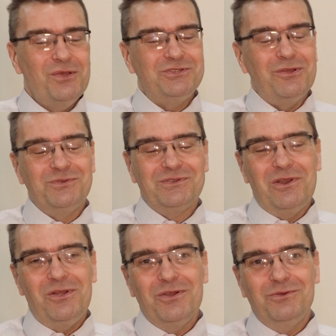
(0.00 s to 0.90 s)
So it was a
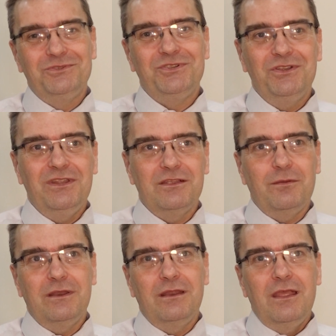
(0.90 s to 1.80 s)
long old journey.
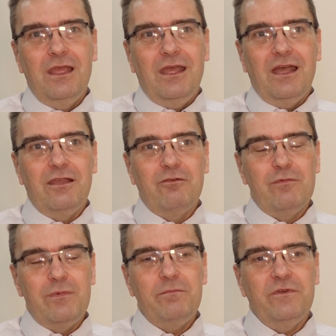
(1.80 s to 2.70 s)
I mean, I
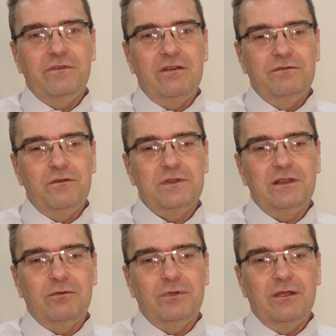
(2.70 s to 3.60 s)
remember very
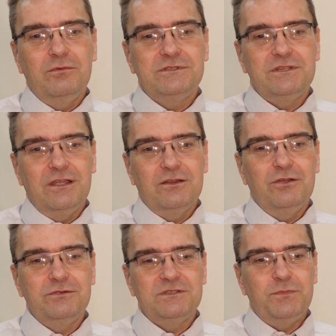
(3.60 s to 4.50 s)
vividly when I was
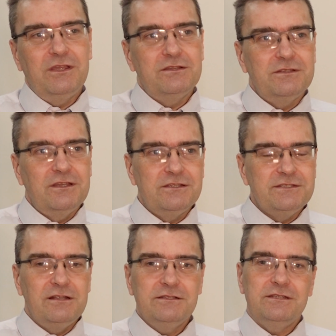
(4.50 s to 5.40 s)
diagnosed speaking to the
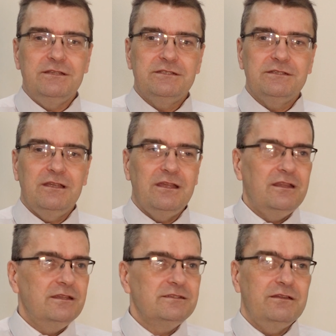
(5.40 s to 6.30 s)
consultant,
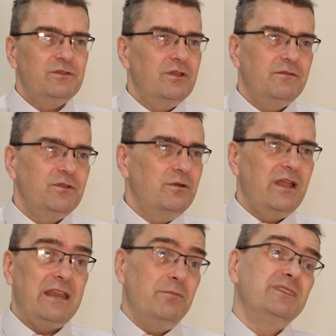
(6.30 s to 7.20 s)
and I said, have you
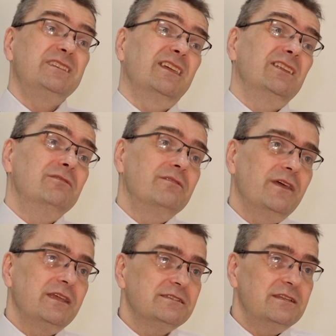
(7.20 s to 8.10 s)
got any particular
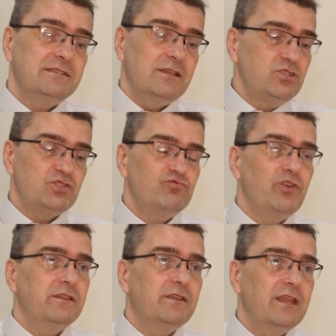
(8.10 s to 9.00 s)
advice? And he said, just
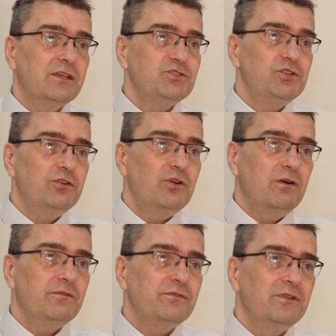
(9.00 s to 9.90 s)
write the next year
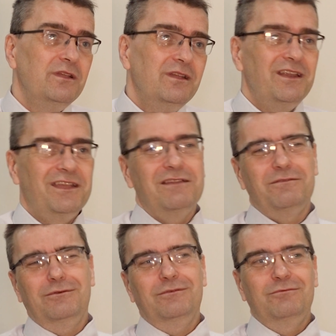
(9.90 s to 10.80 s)
off. And I kind of
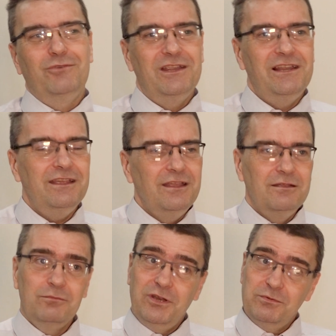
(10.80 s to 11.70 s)
thought, really?
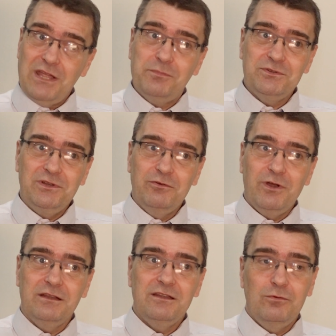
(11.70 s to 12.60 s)
But he was absolutely
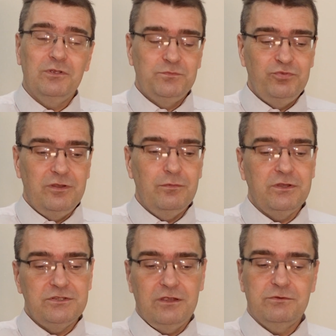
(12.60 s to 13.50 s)
right. It was pretty
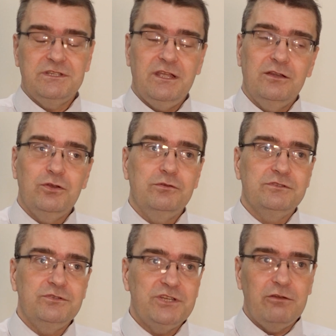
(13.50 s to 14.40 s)
much, I was
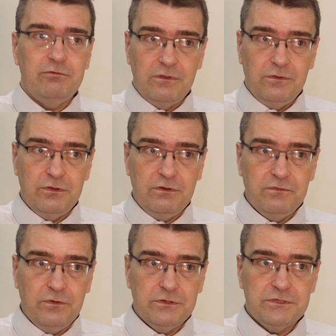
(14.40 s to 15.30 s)
diagnosed on January the
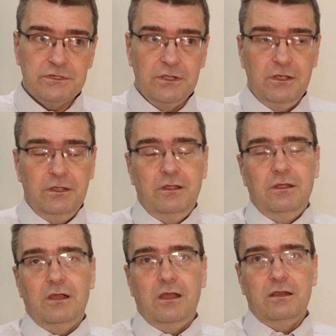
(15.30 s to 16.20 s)
31st,
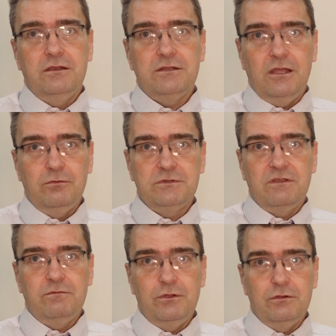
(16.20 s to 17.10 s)
and I was
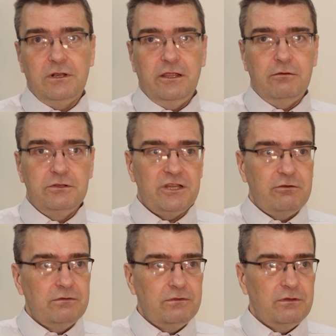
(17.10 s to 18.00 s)
given the all clear on
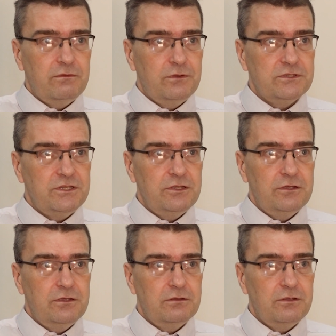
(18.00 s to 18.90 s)
January the
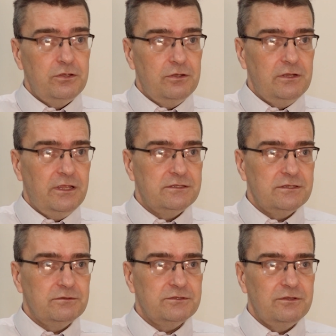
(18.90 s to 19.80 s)
31st a year
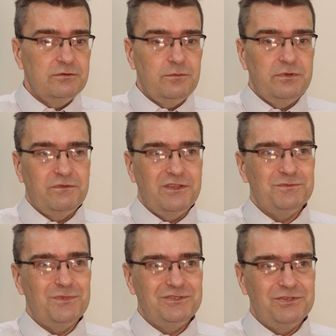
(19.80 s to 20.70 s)
later. So there was a bit of
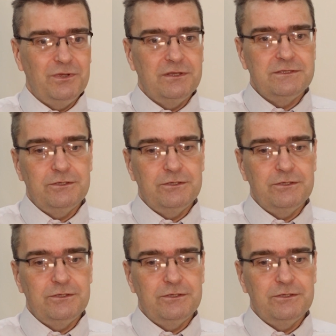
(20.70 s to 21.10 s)
kismet to it.